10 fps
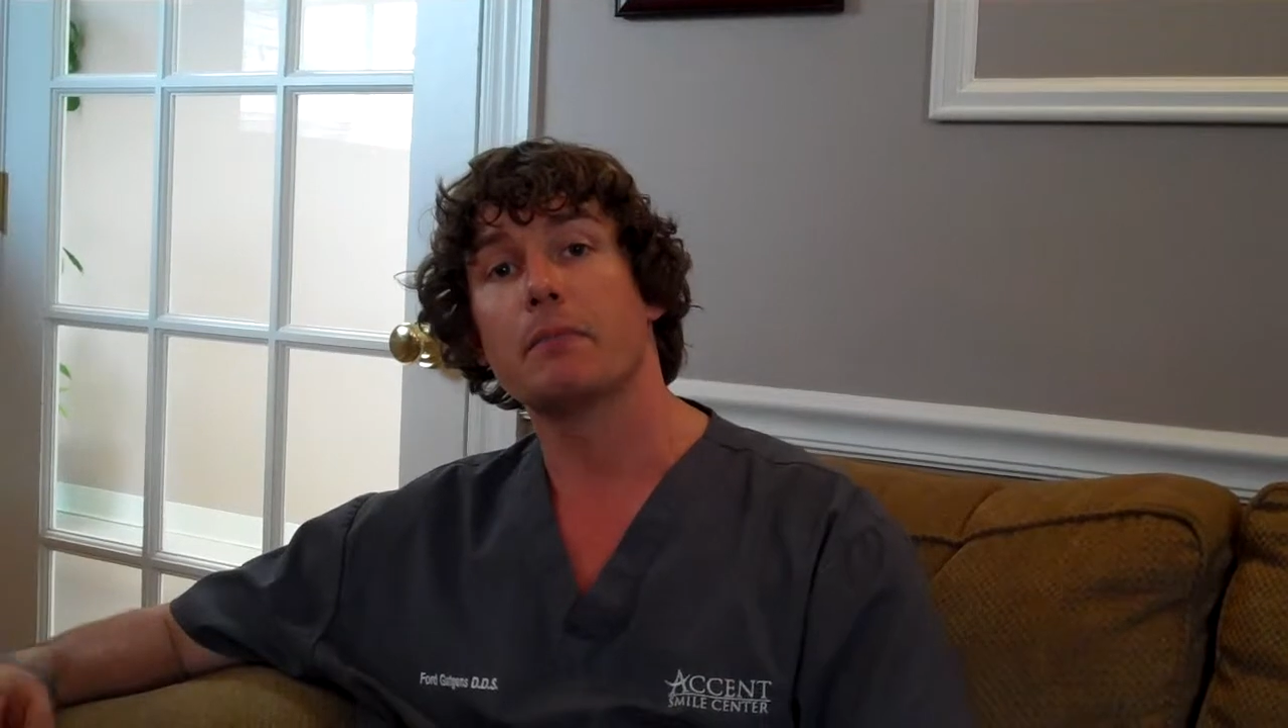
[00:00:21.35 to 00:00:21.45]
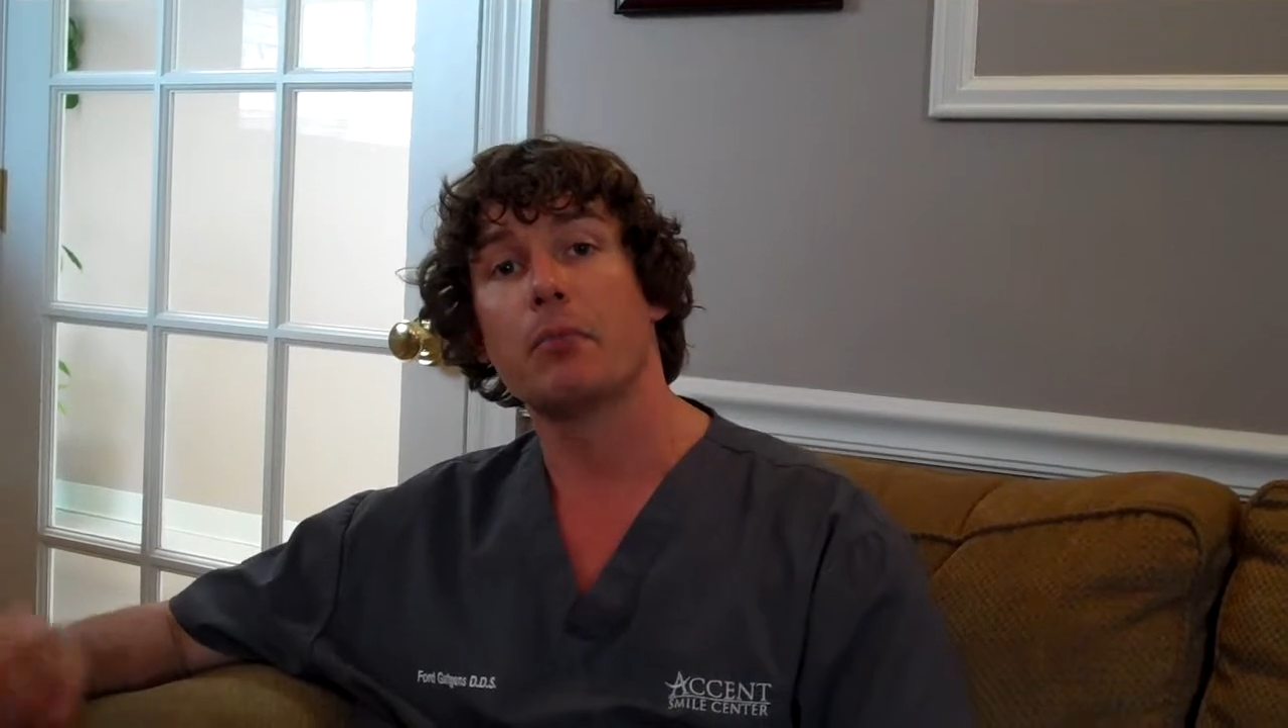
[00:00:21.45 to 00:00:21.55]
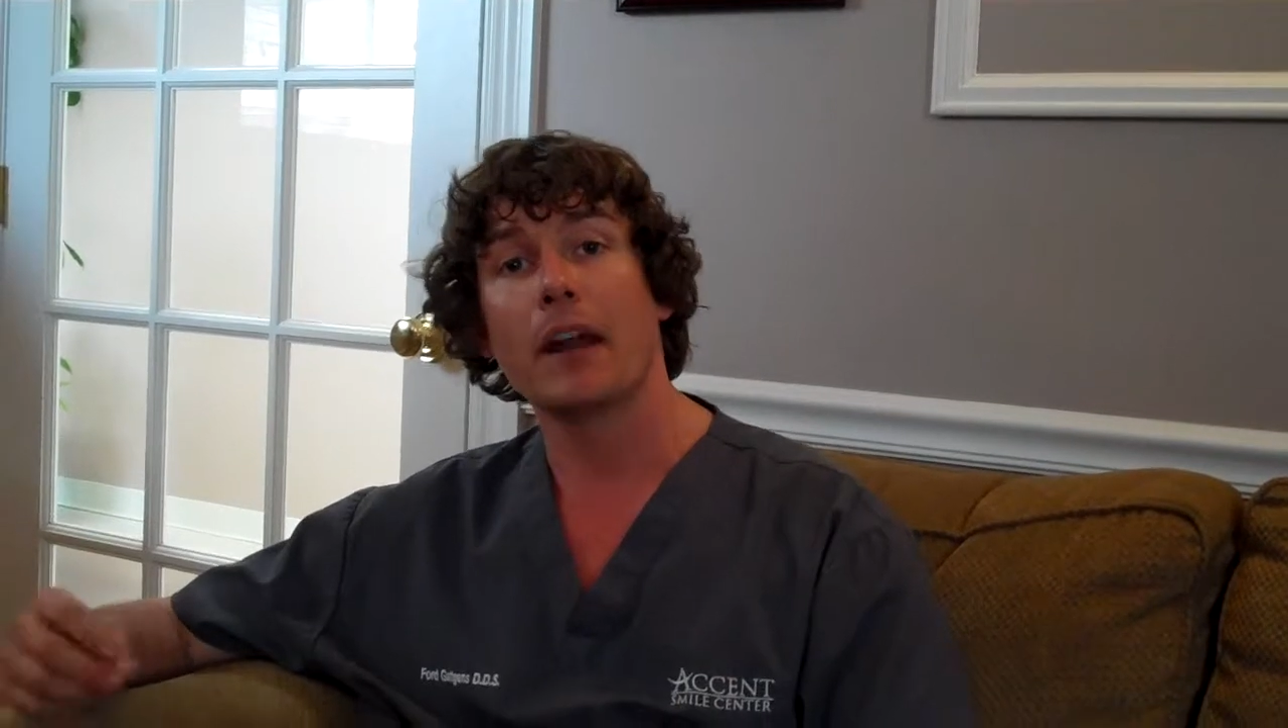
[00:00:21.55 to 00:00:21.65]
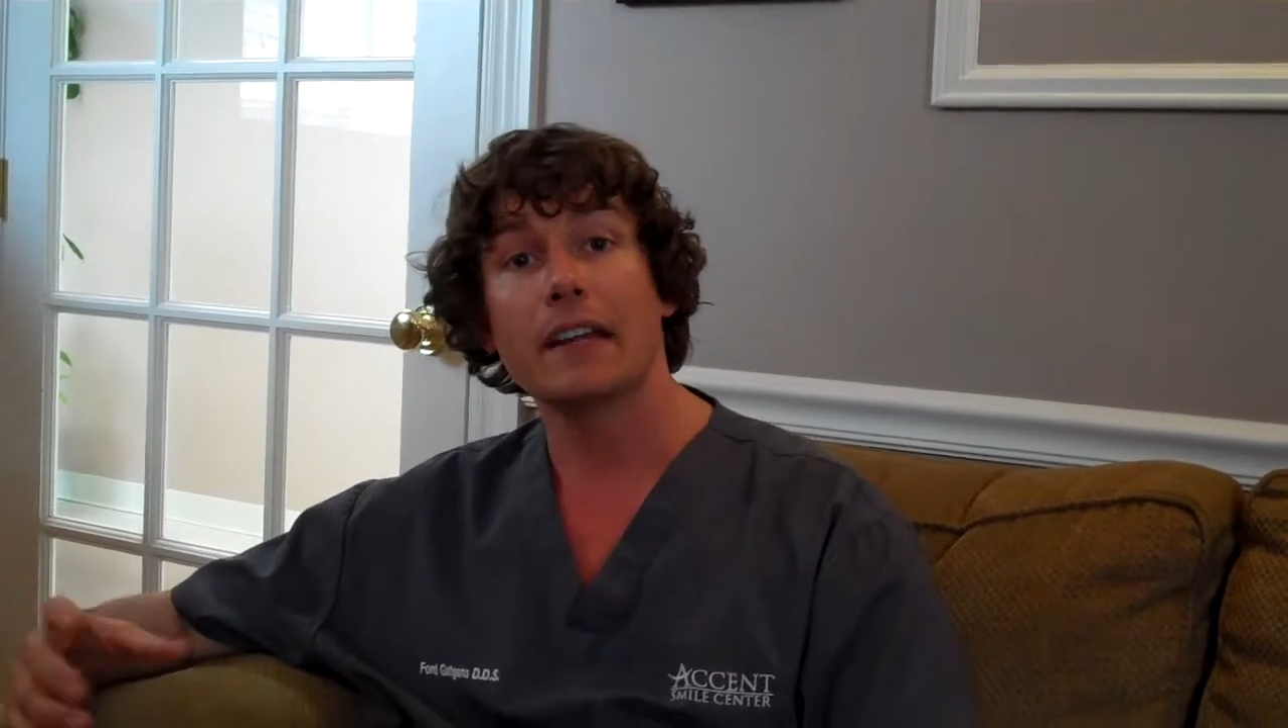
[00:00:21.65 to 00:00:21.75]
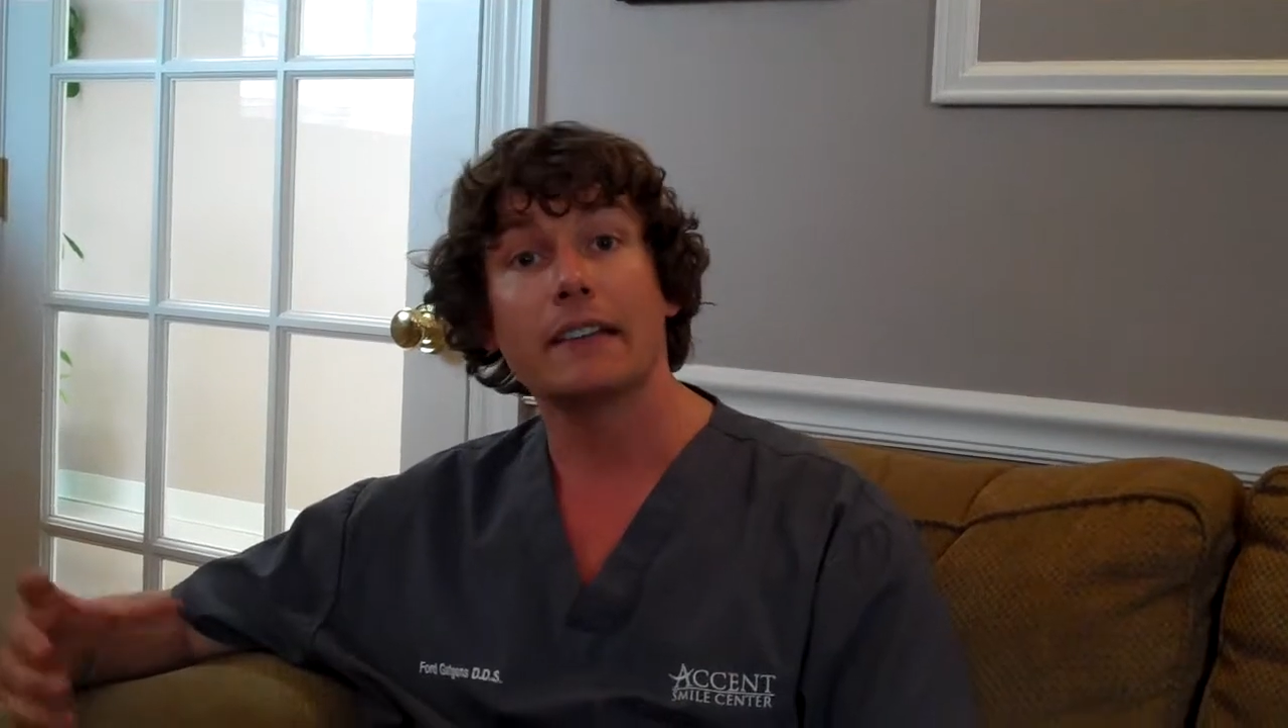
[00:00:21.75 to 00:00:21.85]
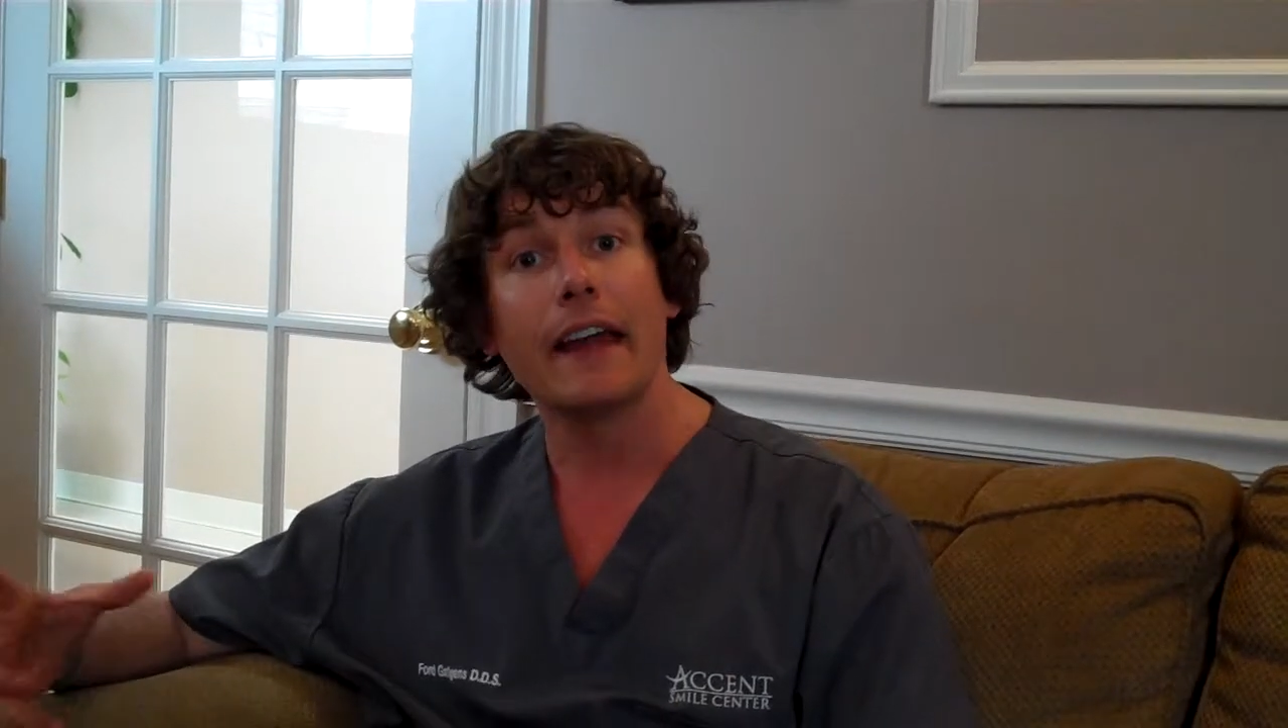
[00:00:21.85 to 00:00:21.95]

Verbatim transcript: to break